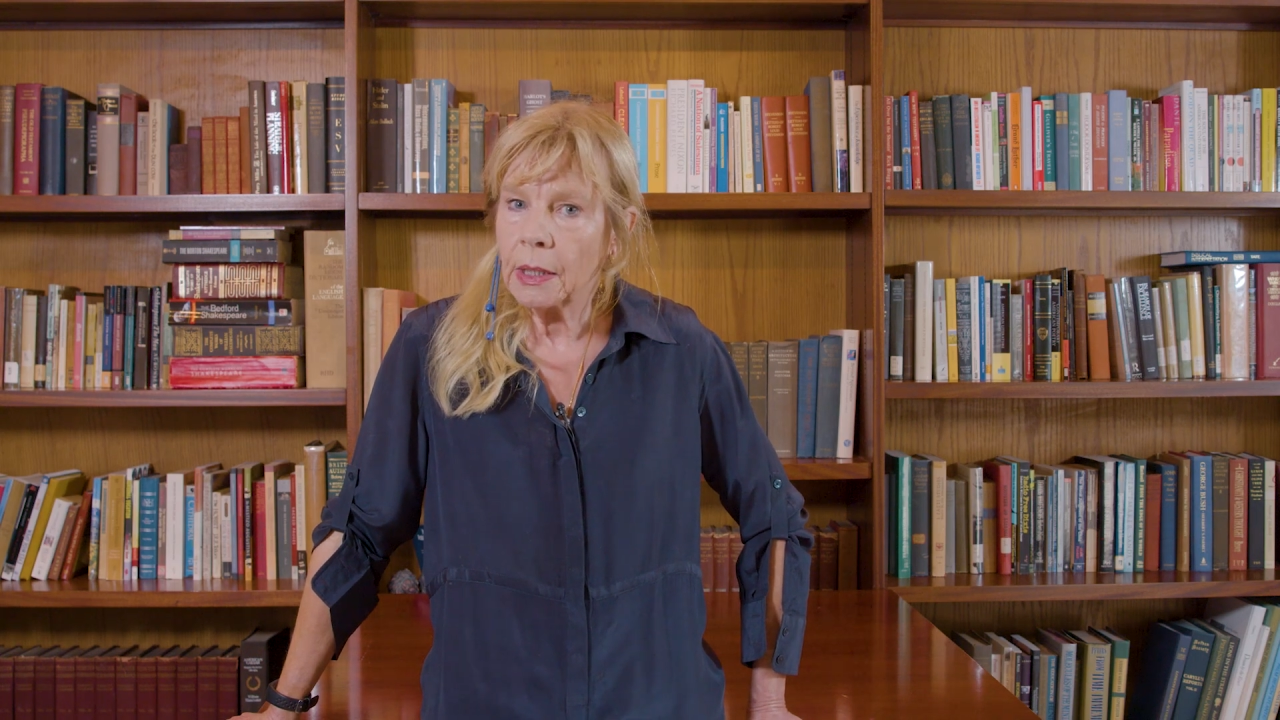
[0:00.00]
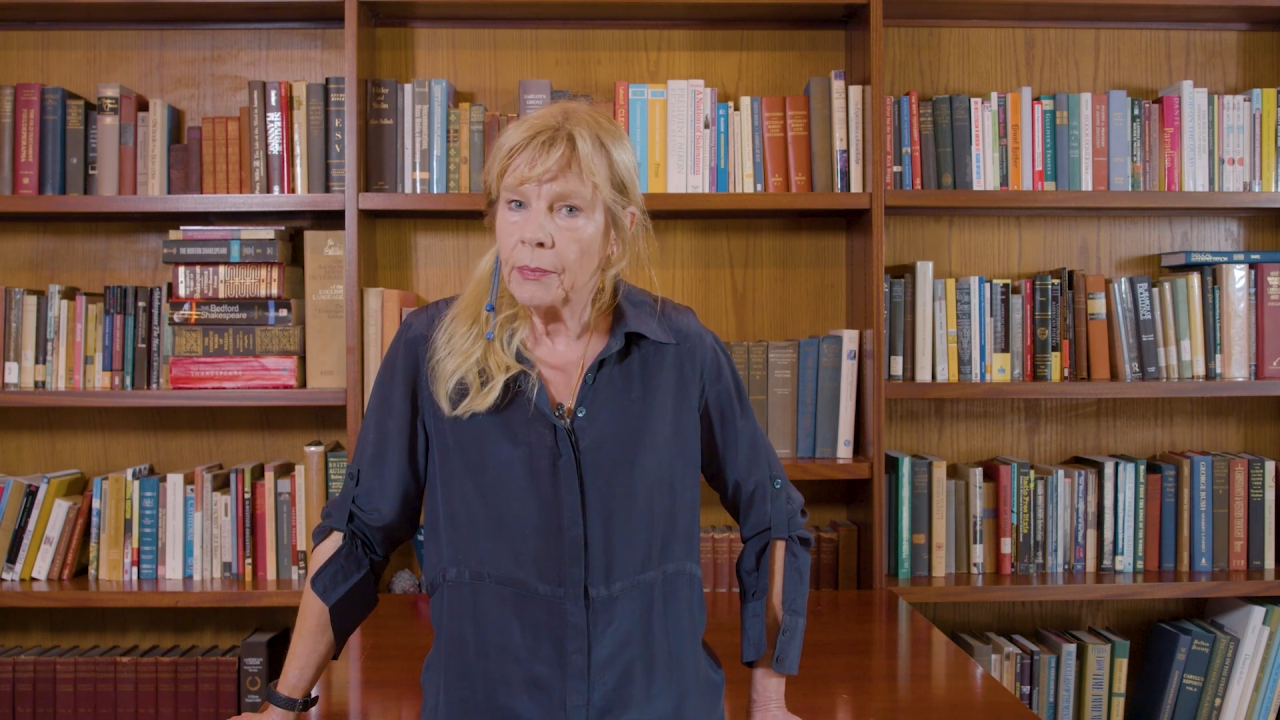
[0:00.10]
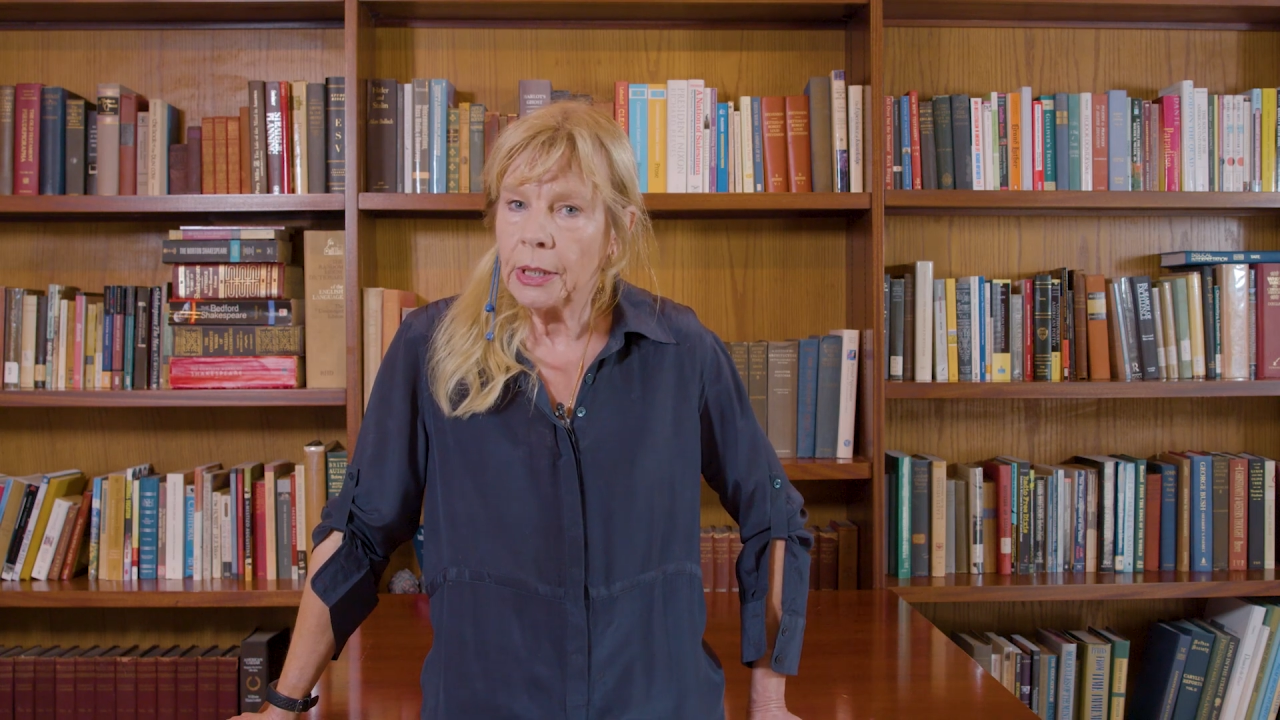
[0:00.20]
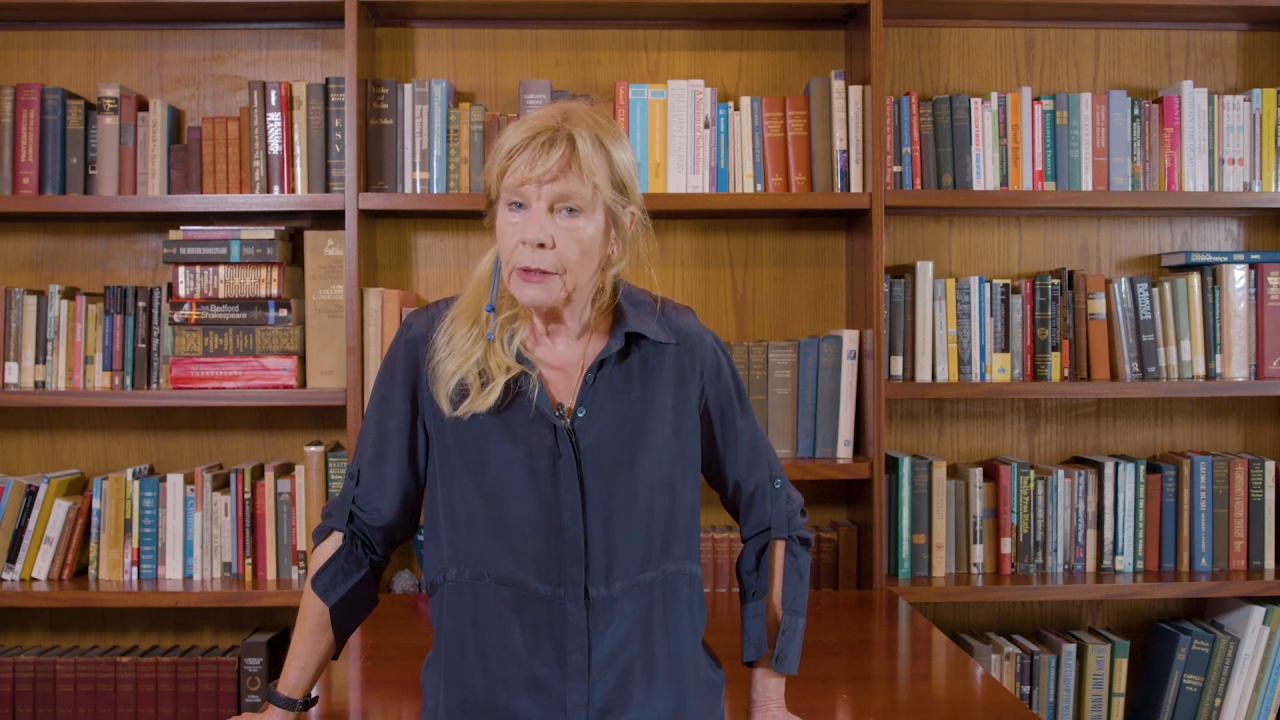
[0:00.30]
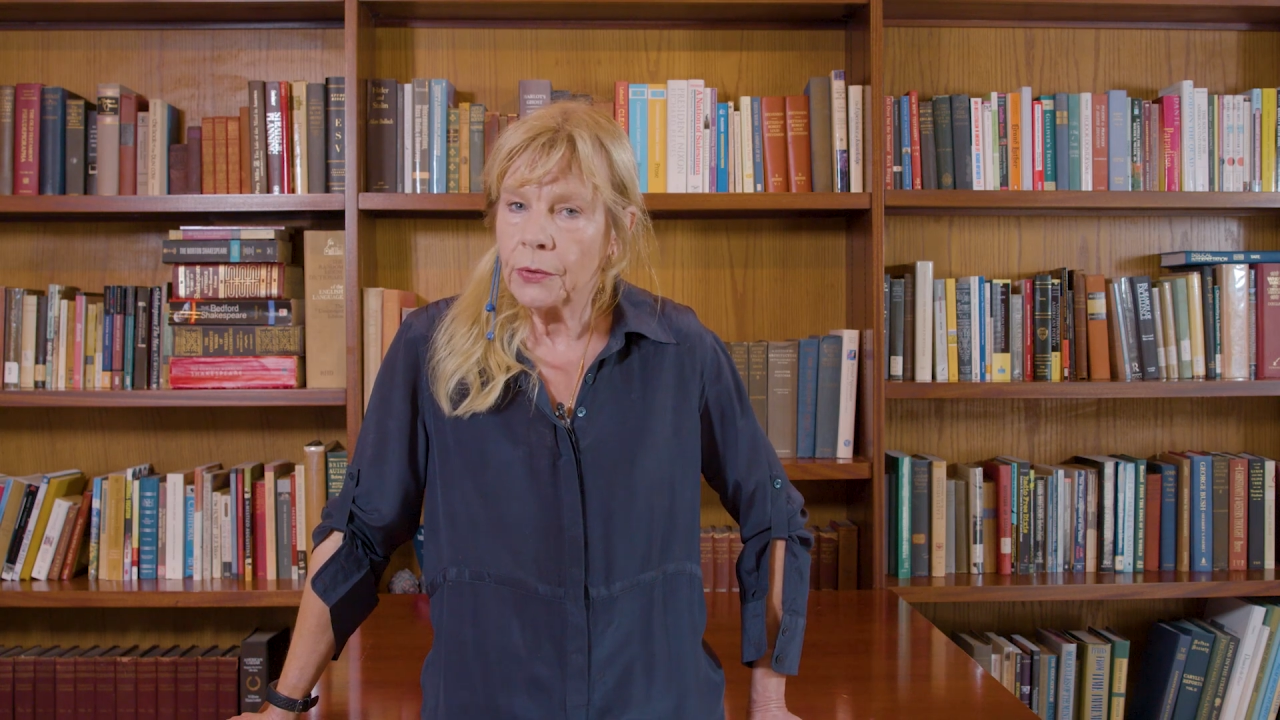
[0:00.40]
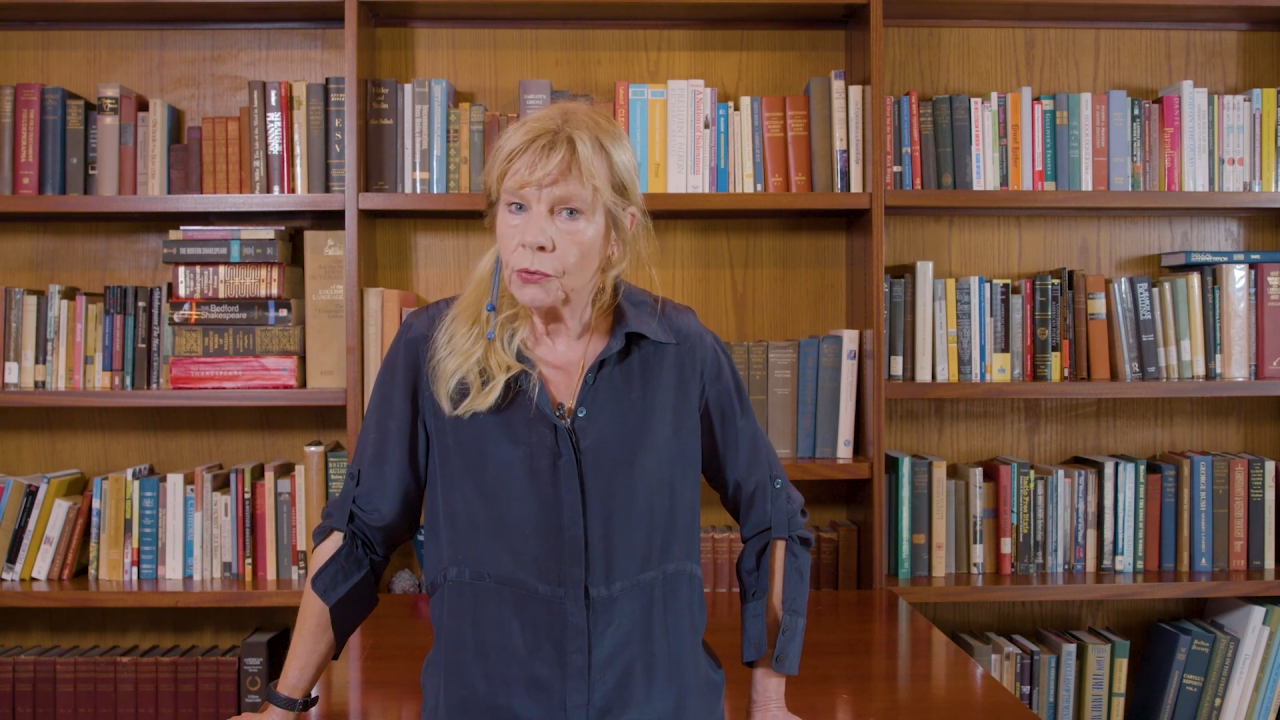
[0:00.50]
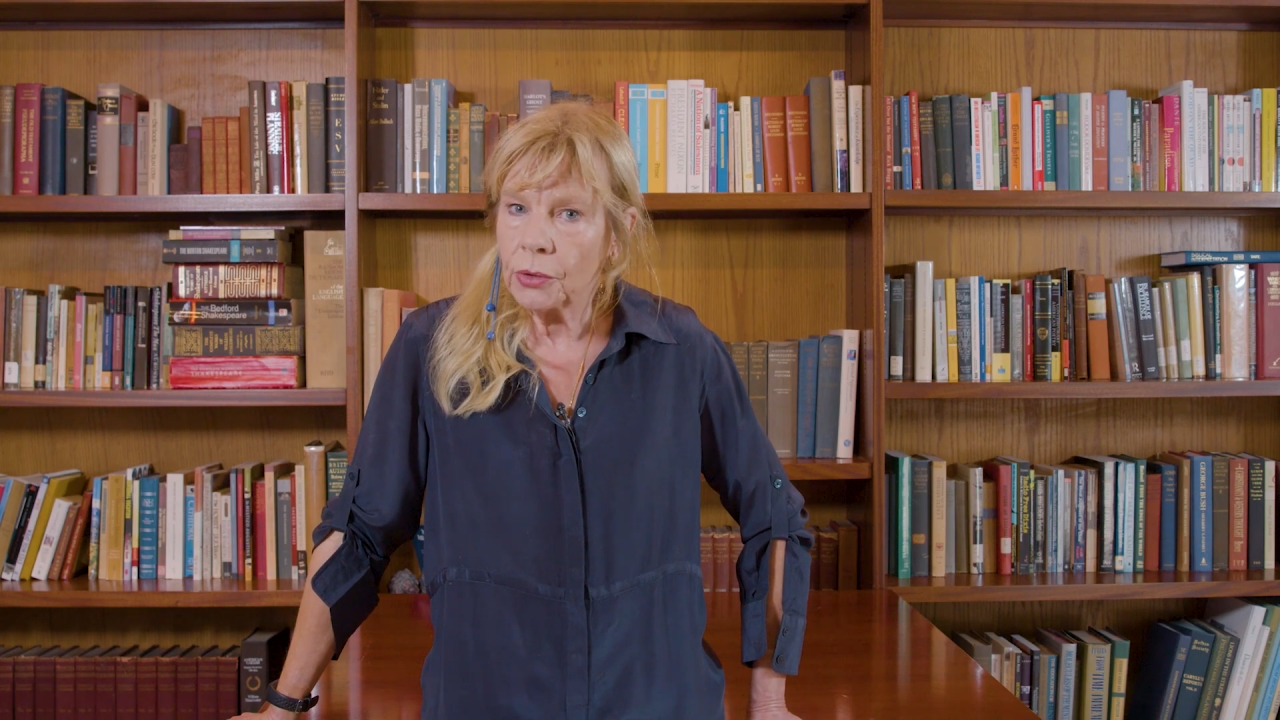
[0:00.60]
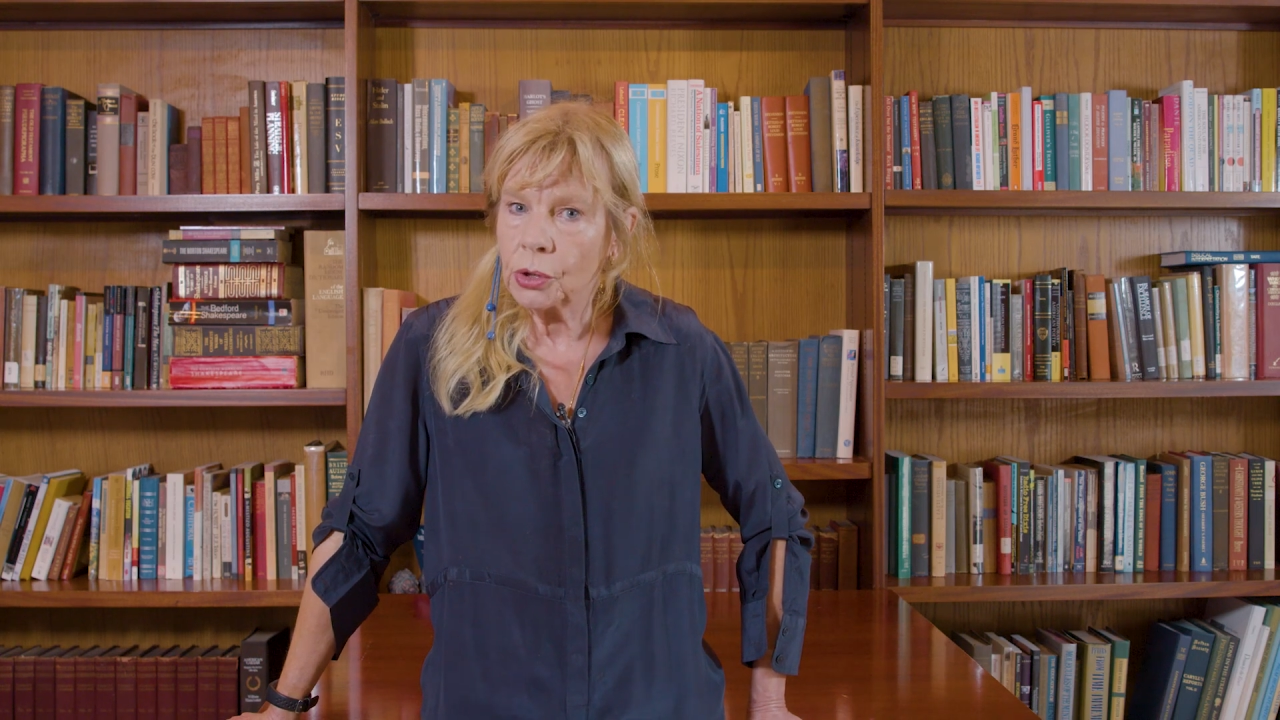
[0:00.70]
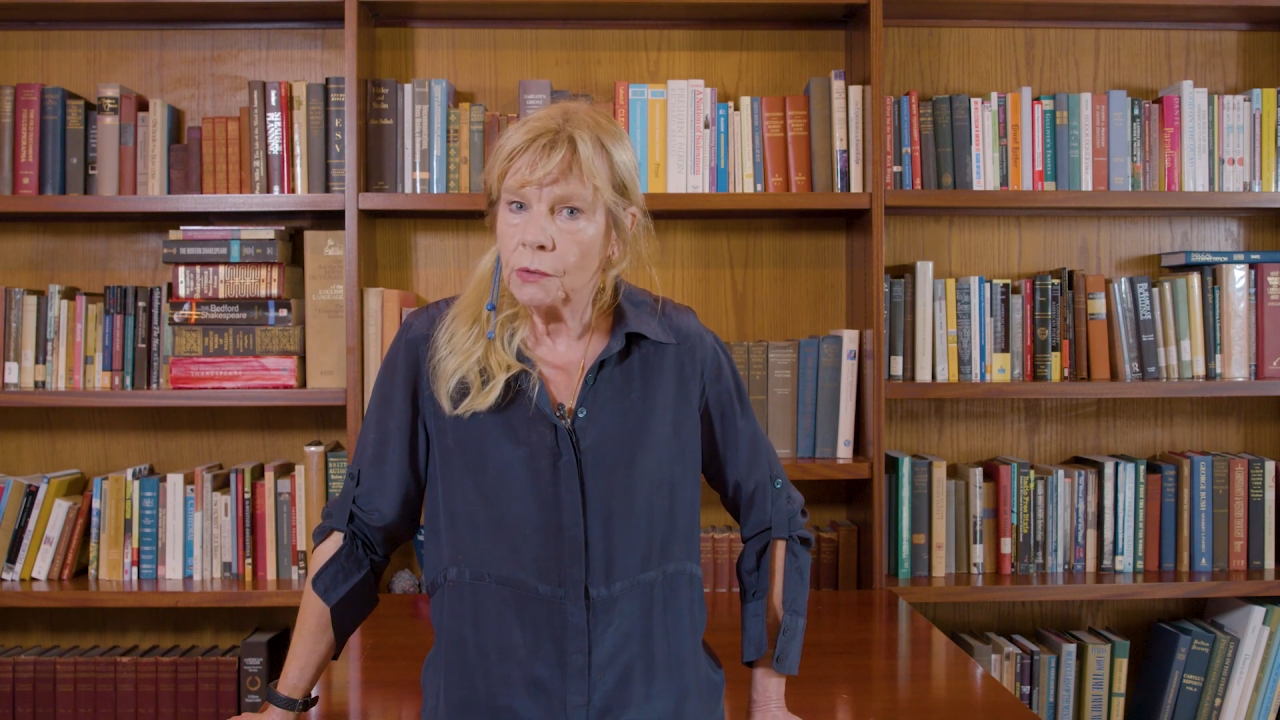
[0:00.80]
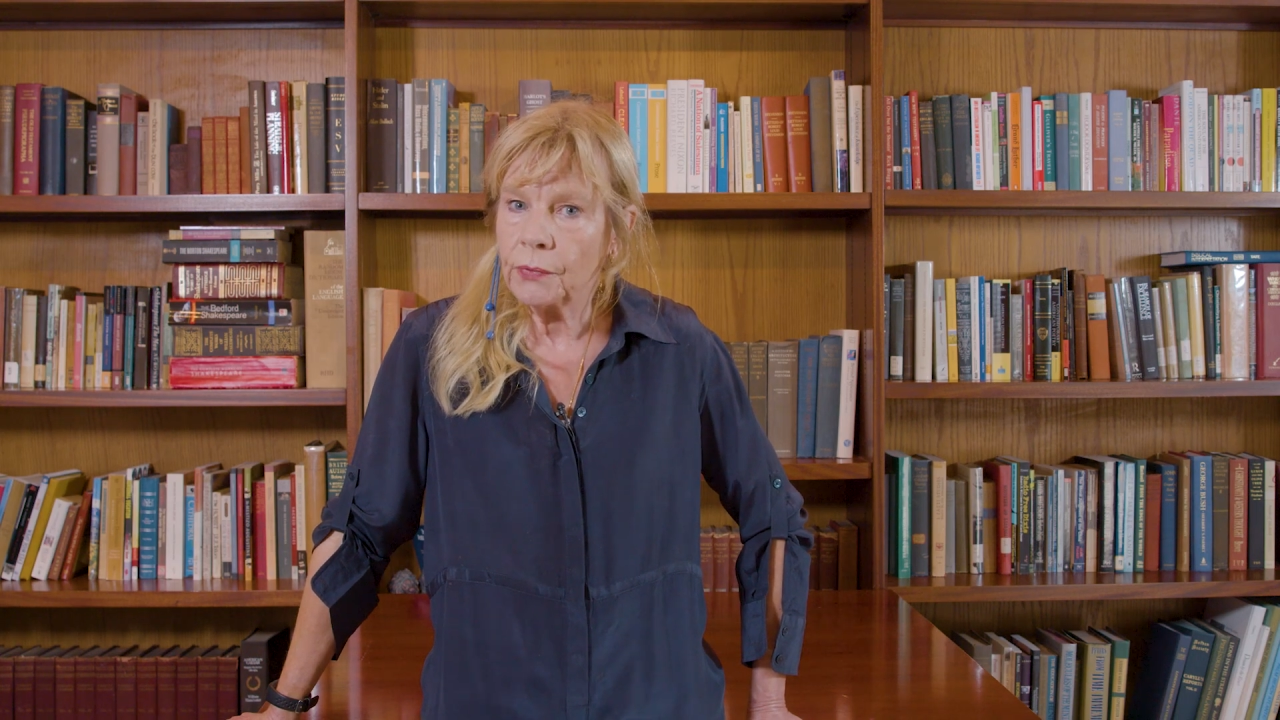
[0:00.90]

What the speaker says: many of the Christian